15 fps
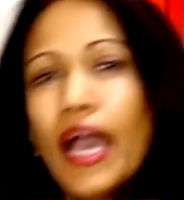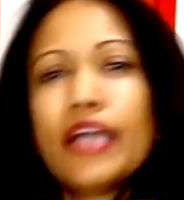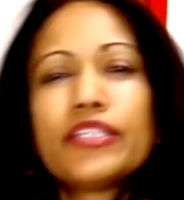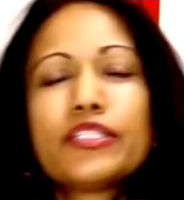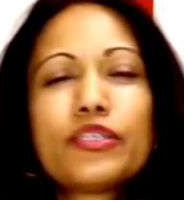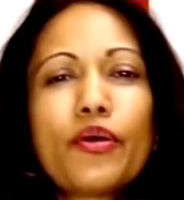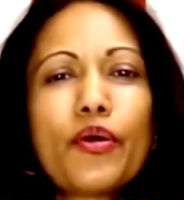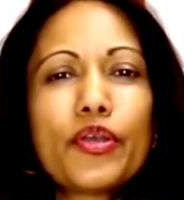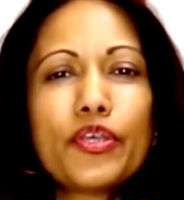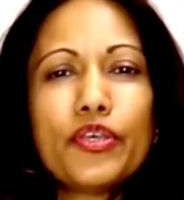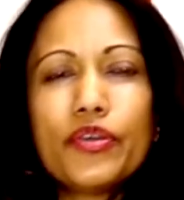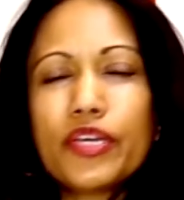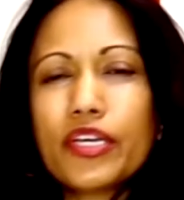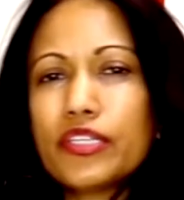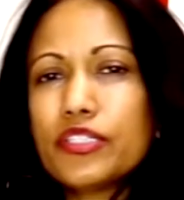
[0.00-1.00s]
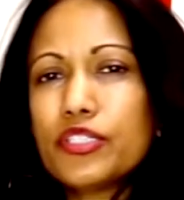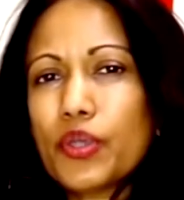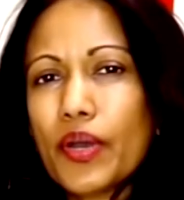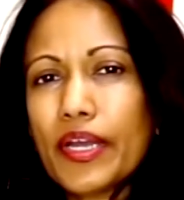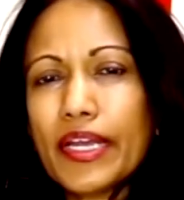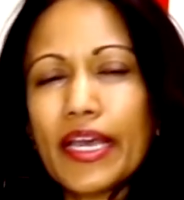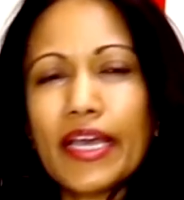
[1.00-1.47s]
So you can
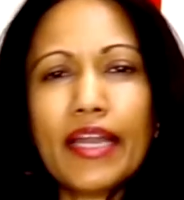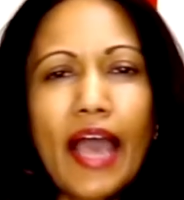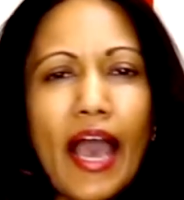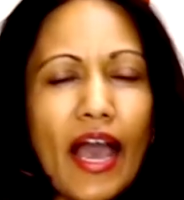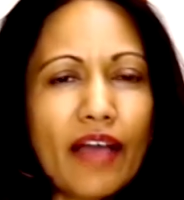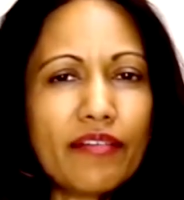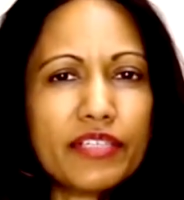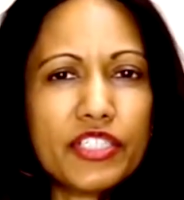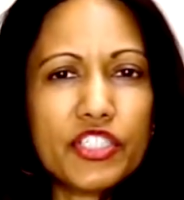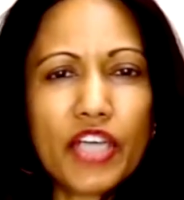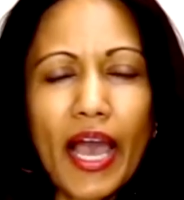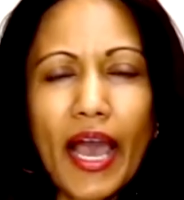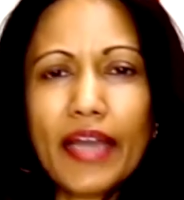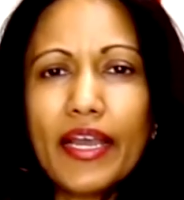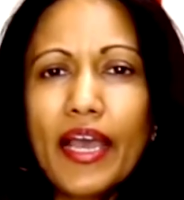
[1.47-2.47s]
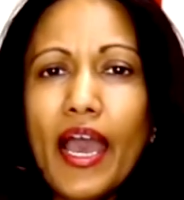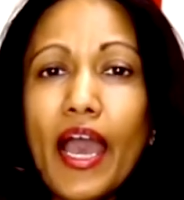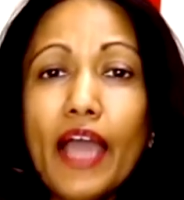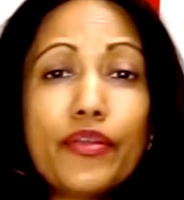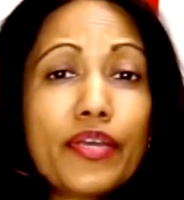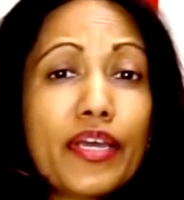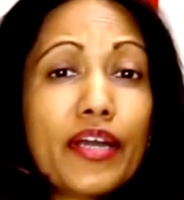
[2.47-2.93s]
join in, have a chat,
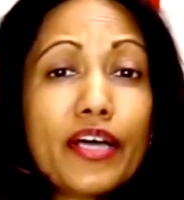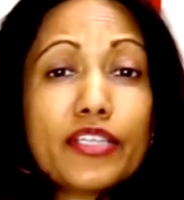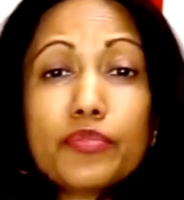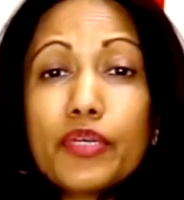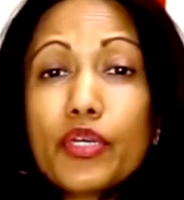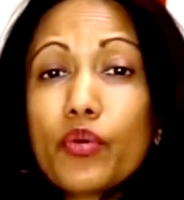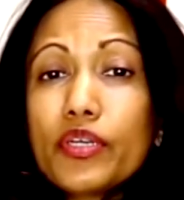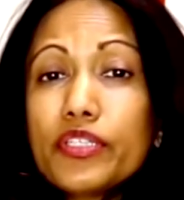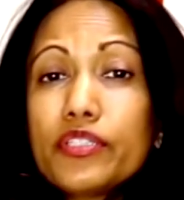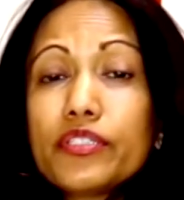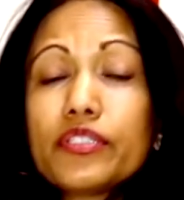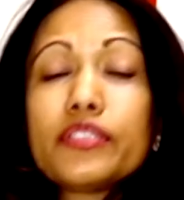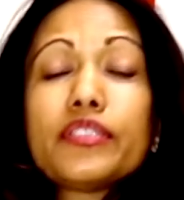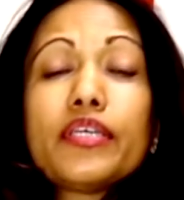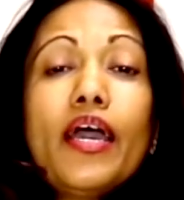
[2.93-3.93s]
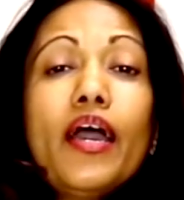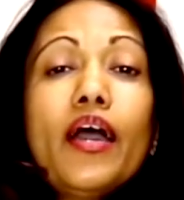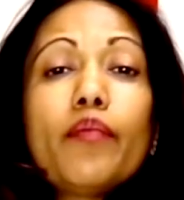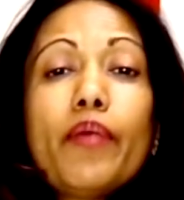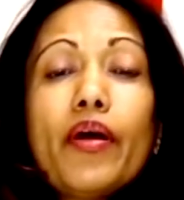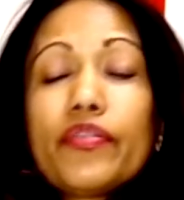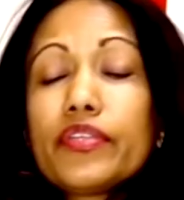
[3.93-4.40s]
and you can ask me questions
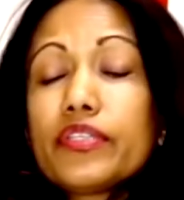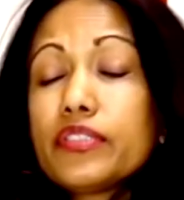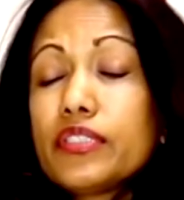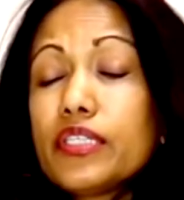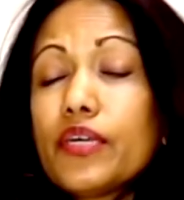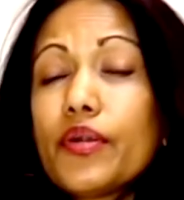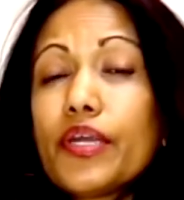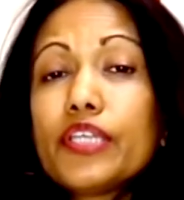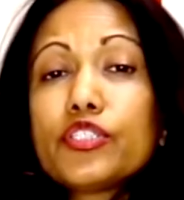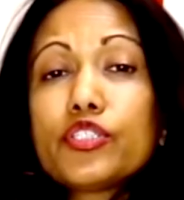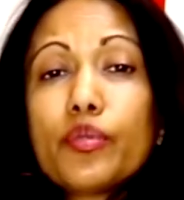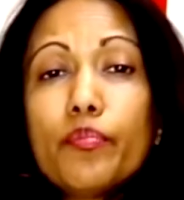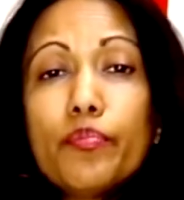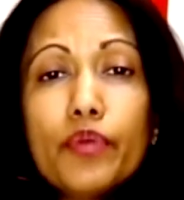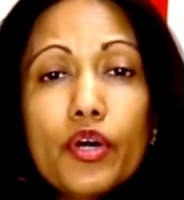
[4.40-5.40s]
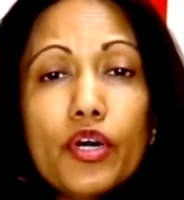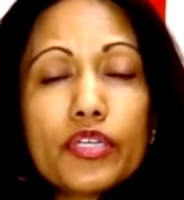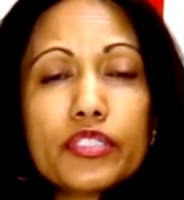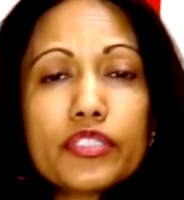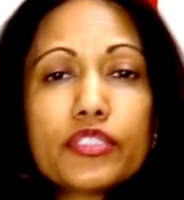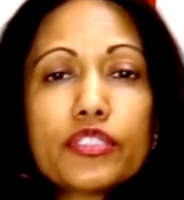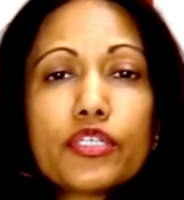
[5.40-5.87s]
about the series, the
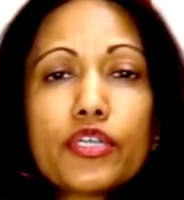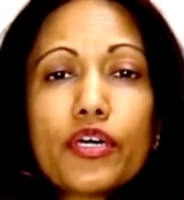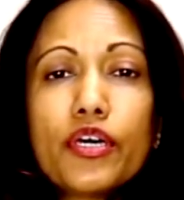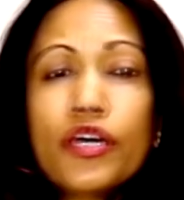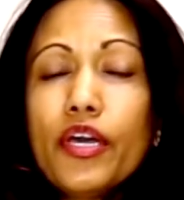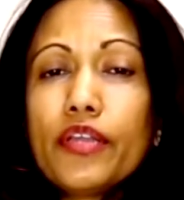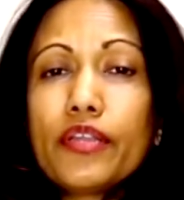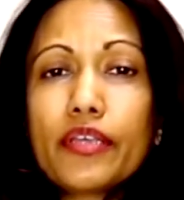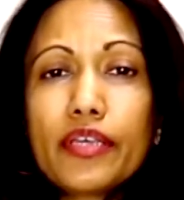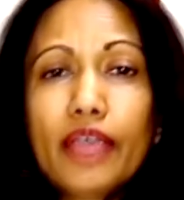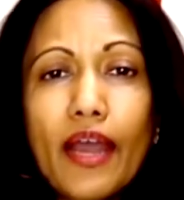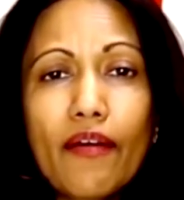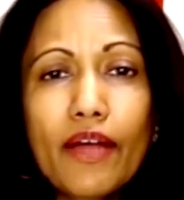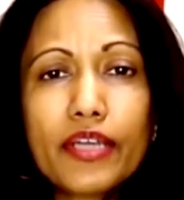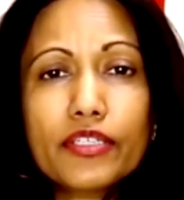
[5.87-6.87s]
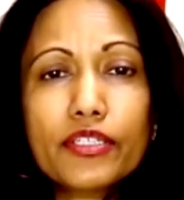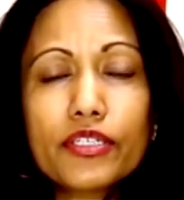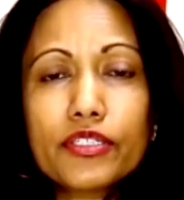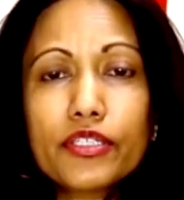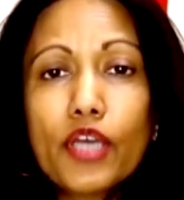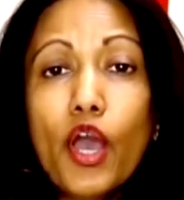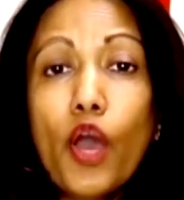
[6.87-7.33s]
books, the
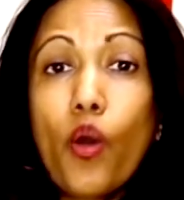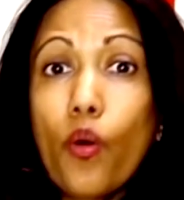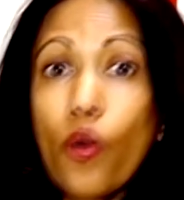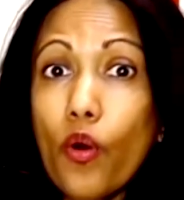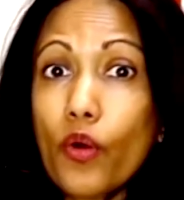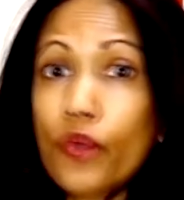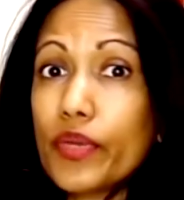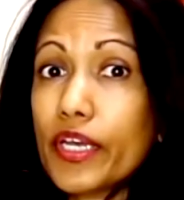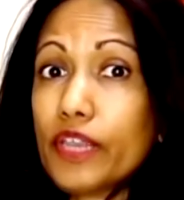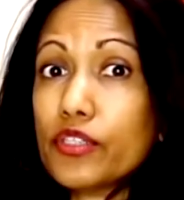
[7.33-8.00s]
characters, or we can